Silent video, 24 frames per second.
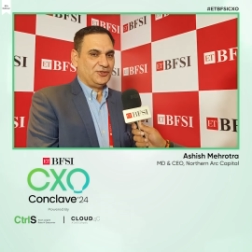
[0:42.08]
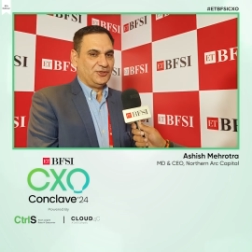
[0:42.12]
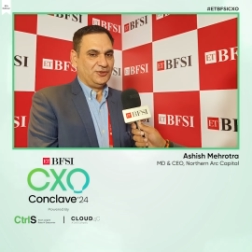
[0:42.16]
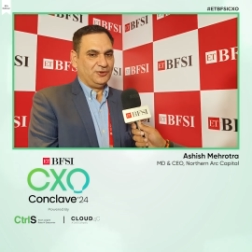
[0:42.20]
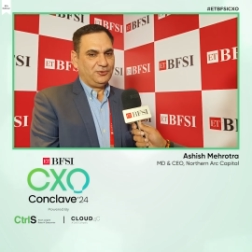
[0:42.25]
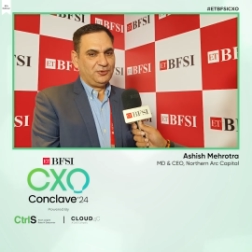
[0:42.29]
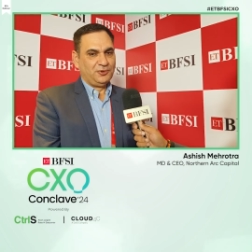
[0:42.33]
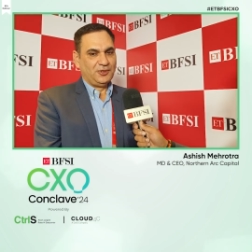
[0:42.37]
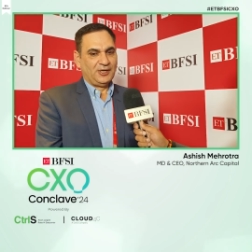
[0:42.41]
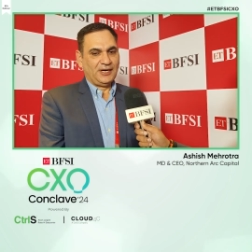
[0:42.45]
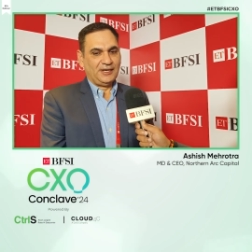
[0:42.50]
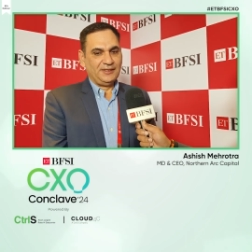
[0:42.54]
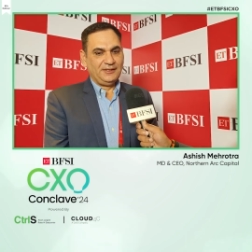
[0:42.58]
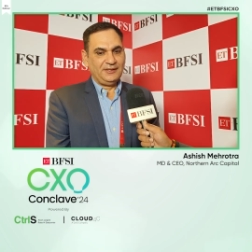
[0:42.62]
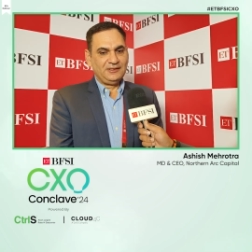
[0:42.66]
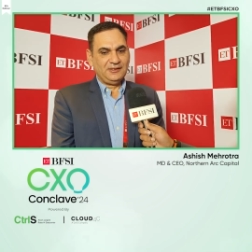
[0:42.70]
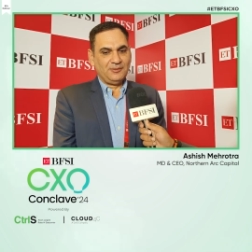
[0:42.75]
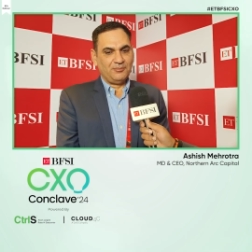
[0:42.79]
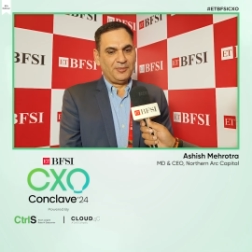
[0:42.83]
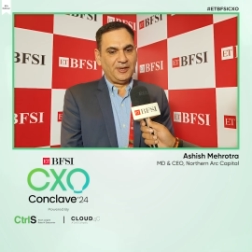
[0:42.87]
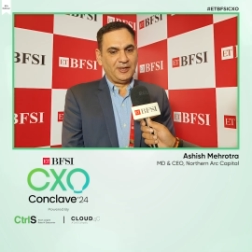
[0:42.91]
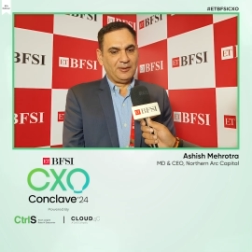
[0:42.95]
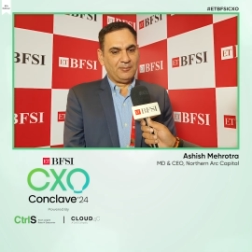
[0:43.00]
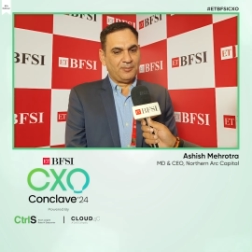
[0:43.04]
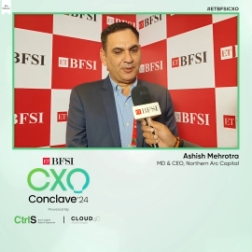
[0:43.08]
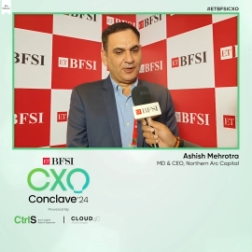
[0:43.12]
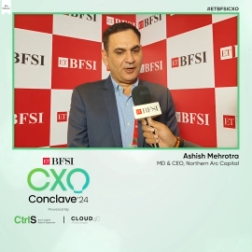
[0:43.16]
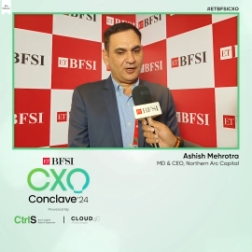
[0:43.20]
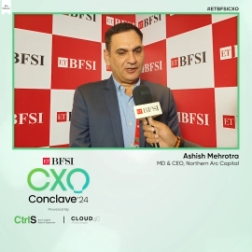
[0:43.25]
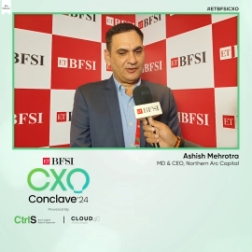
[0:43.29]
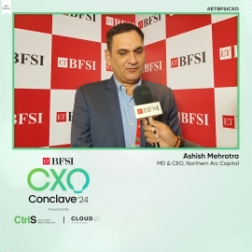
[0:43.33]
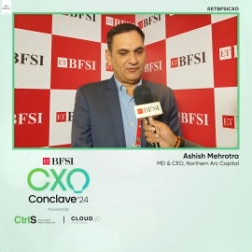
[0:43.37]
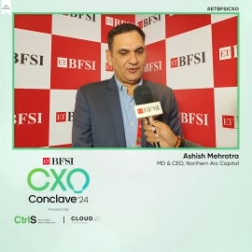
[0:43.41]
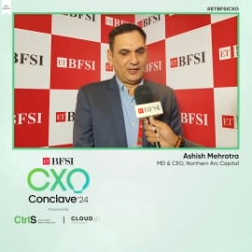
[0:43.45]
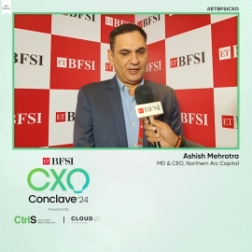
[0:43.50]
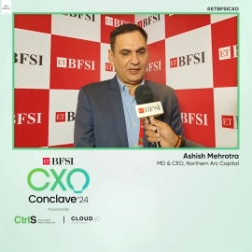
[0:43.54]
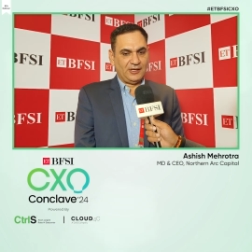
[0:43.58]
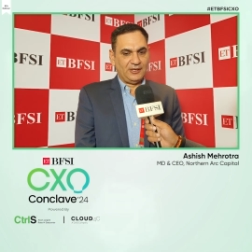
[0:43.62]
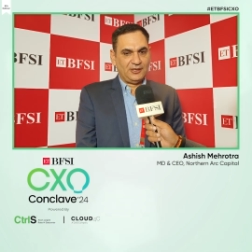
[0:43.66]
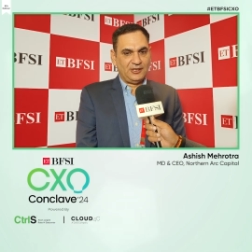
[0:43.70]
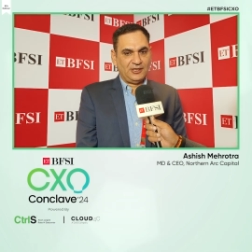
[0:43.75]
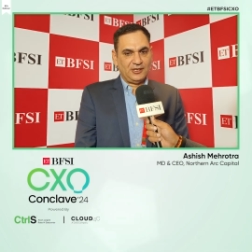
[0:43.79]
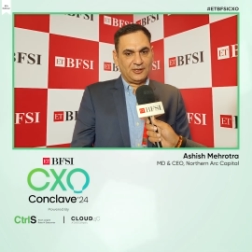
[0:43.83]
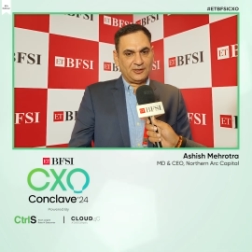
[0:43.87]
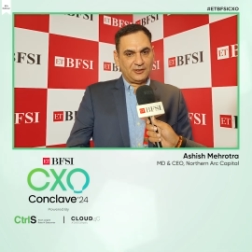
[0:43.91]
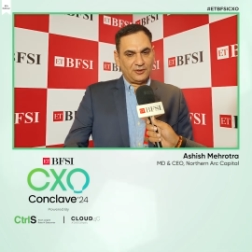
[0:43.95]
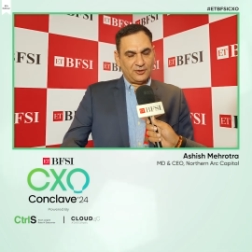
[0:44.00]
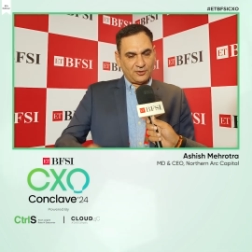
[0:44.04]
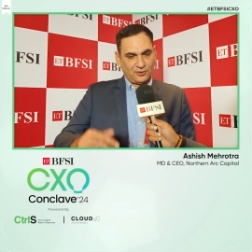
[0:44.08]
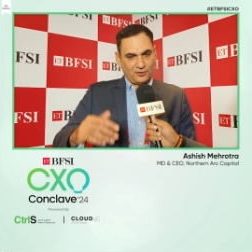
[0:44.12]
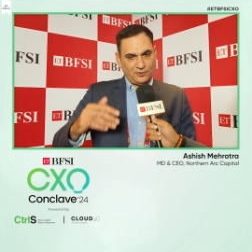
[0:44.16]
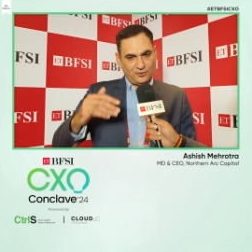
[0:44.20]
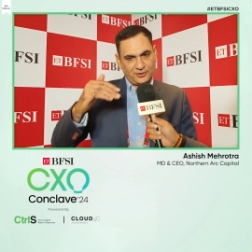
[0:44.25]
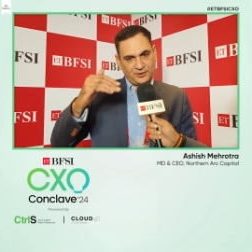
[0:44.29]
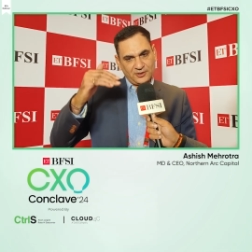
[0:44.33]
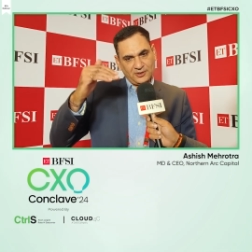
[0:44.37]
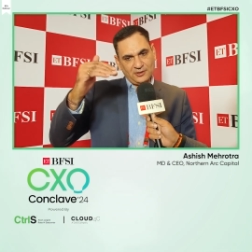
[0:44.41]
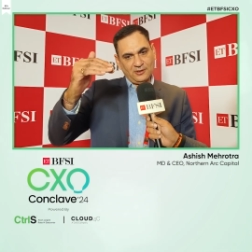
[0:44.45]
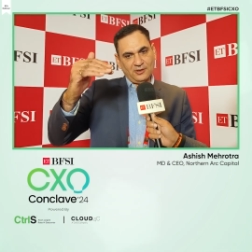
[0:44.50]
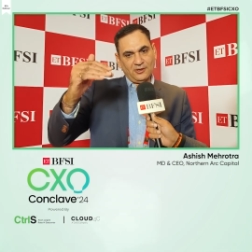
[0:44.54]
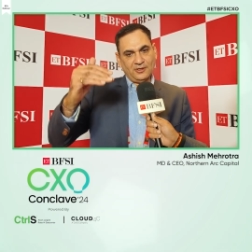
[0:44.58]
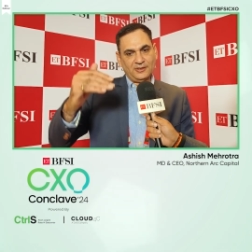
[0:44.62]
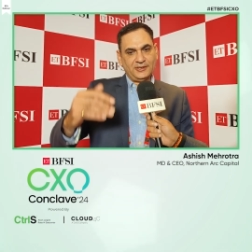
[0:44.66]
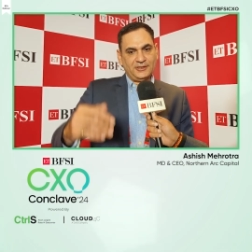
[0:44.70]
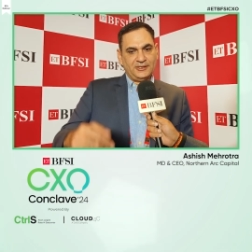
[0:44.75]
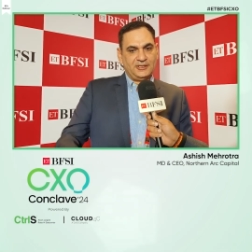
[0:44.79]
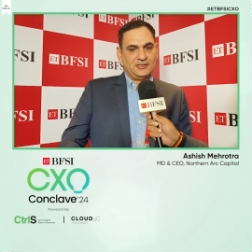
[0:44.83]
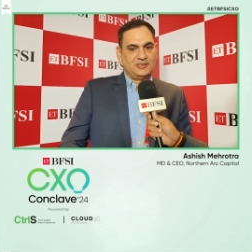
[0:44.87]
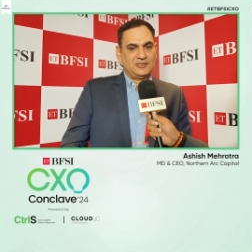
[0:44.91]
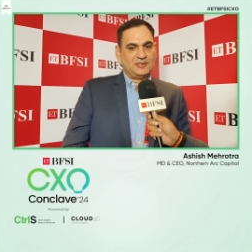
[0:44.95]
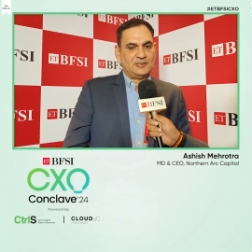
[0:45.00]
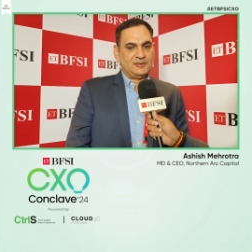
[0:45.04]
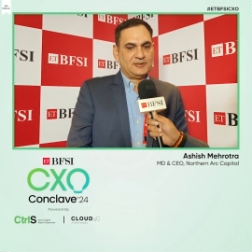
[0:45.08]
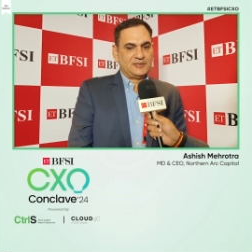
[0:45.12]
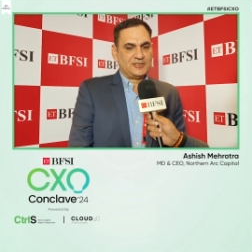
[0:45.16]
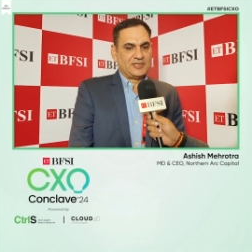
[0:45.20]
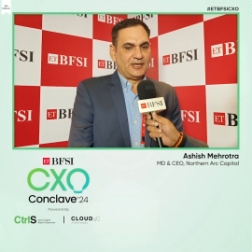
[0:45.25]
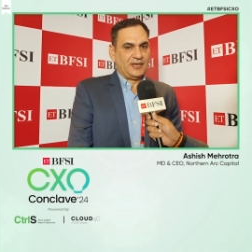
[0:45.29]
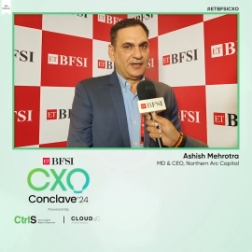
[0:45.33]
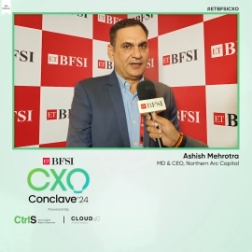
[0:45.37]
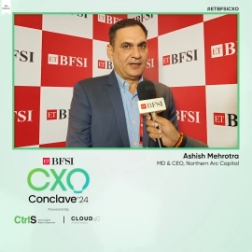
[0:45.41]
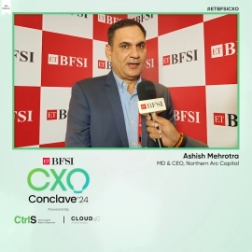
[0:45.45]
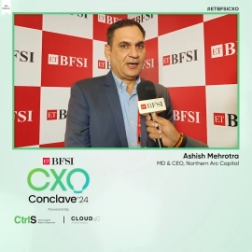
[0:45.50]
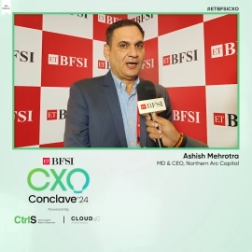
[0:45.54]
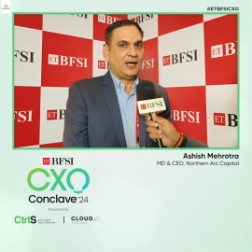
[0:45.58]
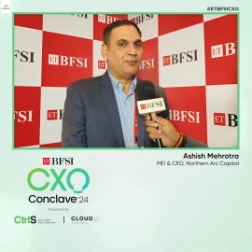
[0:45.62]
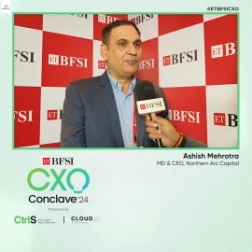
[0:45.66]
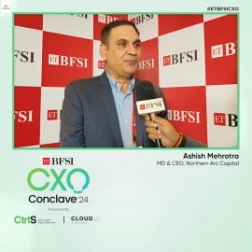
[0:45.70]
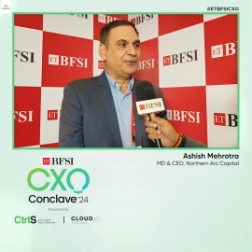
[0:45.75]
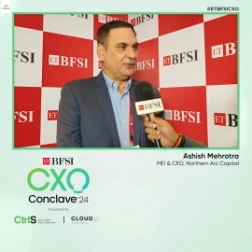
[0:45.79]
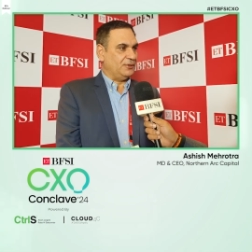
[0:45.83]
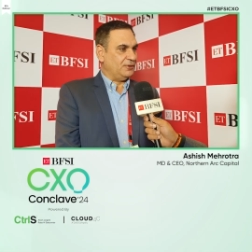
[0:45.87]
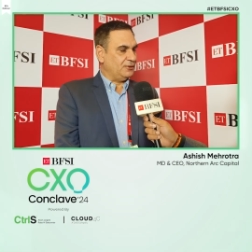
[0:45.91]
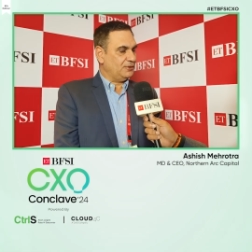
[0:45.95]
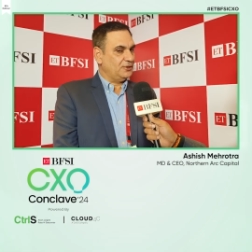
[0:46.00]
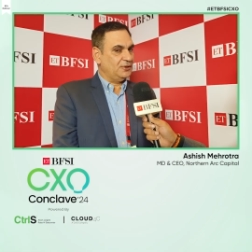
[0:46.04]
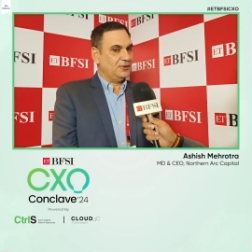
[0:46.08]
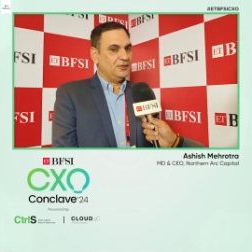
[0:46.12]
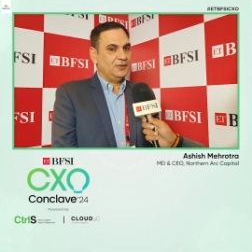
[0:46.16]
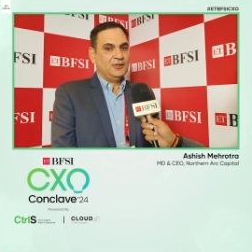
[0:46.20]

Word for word: to you I think the big part of the India growth on the digital side happened